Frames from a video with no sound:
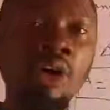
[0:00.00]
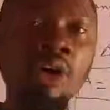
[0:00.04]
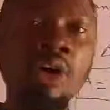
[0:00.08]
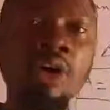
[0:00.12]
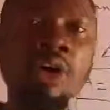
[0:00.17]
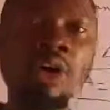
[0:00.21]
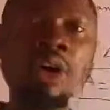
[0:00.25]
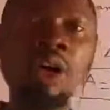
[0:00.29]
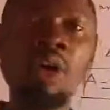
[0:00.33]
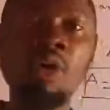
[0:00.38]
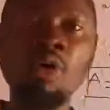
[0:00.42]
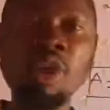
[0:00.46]

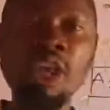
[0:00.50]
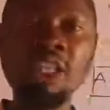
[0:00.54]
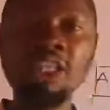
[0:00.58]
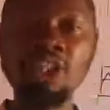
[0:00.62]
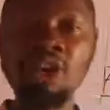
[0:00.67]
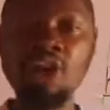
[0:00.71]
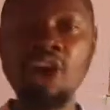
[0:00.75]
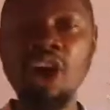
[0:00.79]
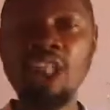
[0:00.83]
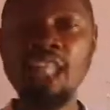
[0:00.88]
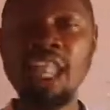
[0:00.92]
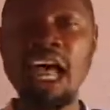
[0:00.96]
Okay, great
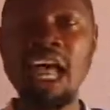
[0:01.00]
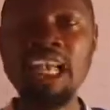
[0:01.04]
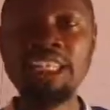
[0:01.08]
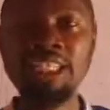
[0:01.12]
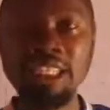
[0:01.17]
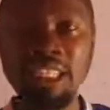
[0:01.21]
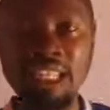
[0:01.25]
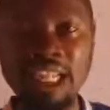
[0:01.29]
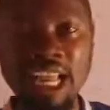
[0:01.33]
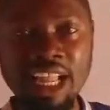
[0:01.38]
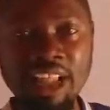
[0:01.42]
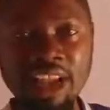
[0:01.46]

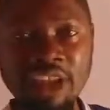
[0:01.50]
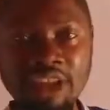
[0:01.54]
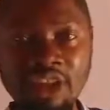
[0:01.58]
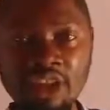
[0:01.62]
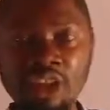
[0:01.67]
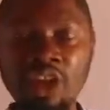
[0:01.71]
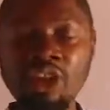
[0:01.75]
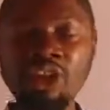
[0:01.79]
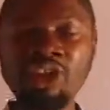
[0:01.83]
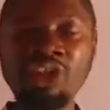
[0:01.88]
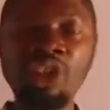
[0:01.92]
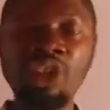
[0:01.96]
scholars, let us
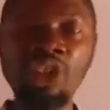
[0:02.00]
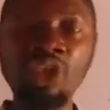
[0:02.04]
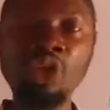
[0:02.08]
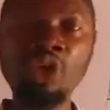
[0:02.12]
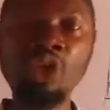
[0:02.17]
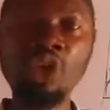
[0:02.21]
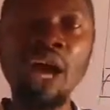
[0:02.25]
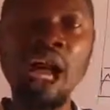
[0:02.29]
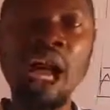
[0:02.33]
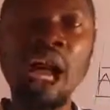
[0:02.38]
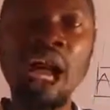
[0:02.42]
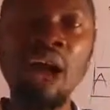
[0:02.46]

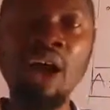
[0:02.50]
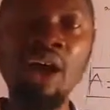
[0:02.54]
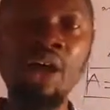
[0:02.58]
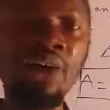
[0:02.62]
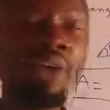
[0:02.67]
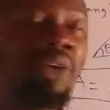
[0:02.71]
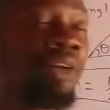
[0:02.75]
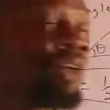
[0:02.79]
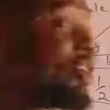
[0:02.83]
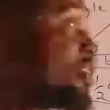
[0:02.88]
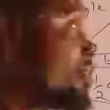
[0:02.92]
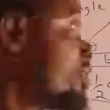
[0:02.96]
continue
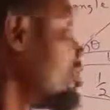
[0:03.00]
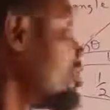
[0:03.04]
our